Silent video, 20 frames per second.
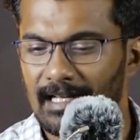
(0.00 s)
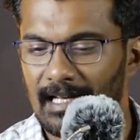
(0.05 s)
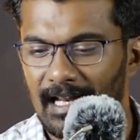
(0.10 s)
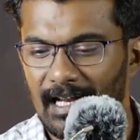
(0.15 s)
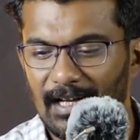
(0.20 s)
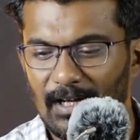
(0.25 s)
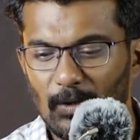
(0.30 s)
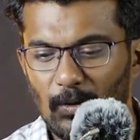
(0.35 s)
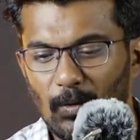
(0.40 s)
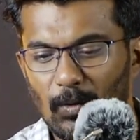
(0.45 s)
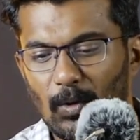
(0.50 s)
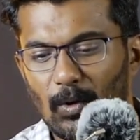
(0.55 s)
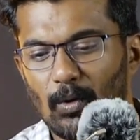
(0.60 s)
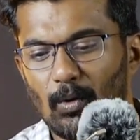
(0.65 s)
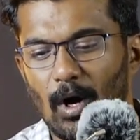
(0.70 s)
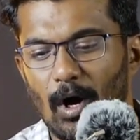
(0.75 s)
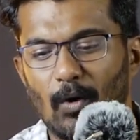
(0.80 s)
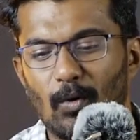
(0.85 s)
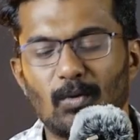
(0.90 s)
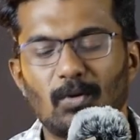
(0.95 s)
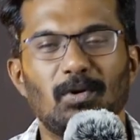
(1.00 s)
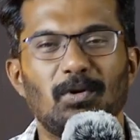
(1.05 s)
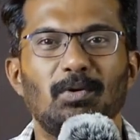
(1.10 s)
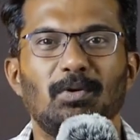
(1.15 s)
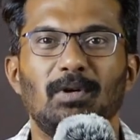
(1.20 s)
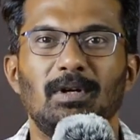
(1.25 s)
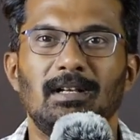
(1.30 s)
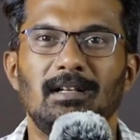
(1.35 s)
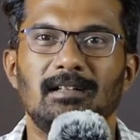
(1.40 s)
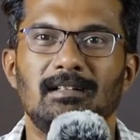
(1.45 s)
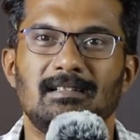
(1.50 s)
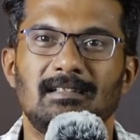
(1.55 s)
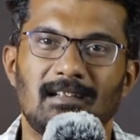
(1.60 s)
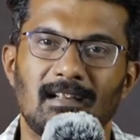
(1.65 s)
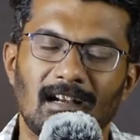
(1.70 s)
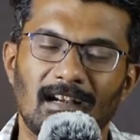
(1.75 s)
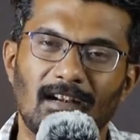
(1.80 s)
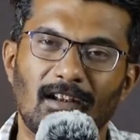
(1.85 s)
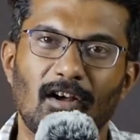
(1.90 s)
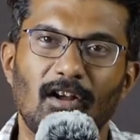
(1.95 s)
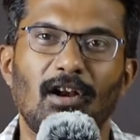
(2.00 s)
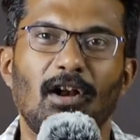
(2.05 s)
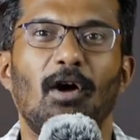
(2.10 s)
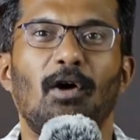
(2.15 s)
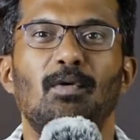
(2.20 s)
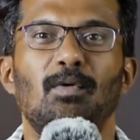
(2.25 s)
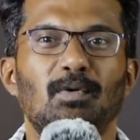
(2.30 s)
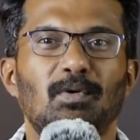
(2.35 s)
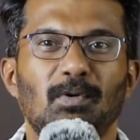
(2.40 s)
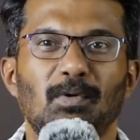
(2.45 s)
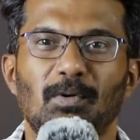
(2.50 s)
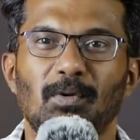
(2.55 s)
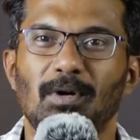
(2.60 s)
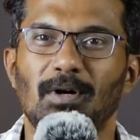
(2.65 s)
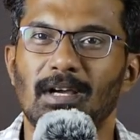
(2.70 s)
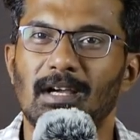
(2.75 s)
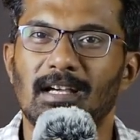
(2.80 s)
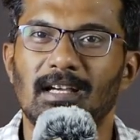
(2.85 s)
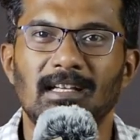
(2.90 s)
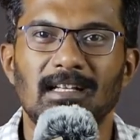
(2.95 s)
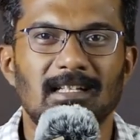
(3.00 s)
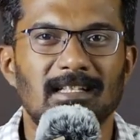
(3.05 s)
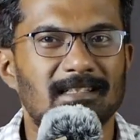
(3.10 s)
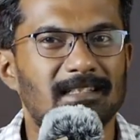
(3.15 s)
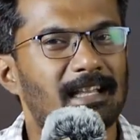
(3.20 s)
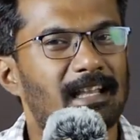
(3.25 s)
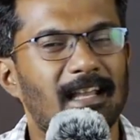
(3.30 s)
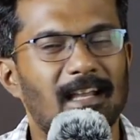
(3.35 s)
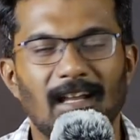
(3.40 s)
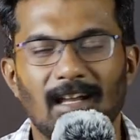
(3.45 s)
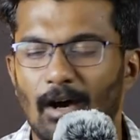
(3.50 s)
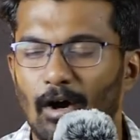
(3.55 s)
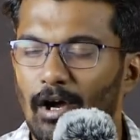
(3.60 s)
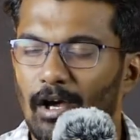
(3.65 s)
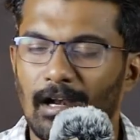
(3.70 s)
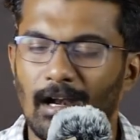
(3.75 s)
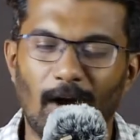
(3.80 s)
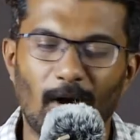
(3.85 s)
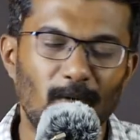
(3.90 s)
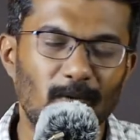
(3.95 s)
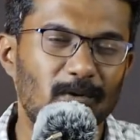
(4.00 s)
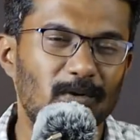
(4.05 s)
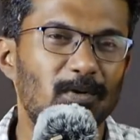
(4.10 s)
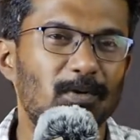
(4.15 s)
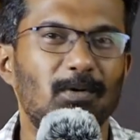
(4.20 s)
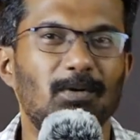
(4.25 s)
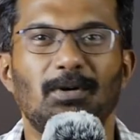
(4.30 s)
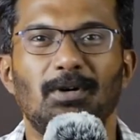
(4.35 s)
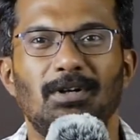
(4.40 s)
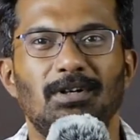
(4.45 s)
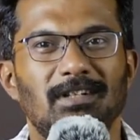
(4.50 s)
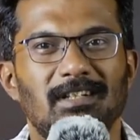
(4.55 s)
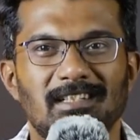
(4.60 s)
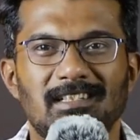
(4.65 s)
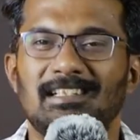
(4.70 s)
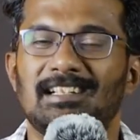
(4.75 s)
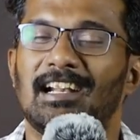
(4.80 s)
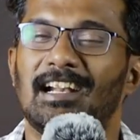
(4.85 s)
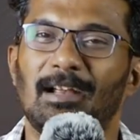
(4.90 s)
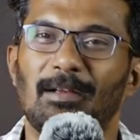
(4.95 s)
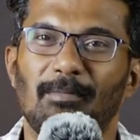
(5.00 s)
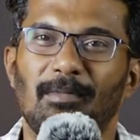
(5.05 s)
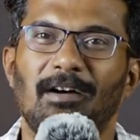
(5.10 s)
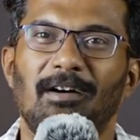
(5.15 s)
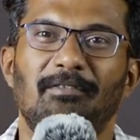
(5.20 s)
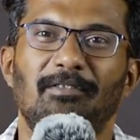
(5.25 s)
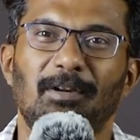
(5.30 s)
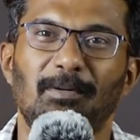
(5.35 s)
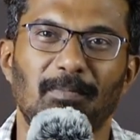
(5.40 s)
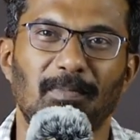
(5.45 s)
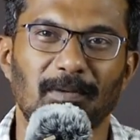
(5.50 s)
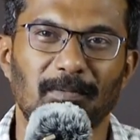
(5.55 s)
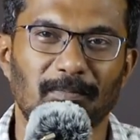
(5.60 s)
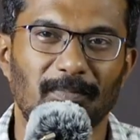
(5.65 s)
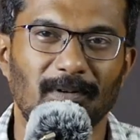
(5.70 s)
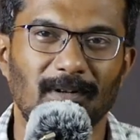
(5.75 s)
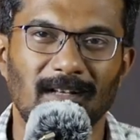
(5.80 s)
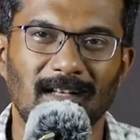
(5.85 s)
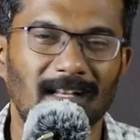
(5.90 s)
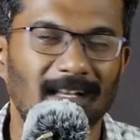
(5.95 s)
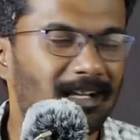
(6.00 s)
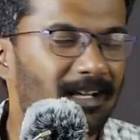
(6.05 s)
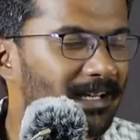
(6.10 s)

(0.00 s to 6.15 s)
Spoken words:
I don't know how to illustrate or how to say or how to describe our people,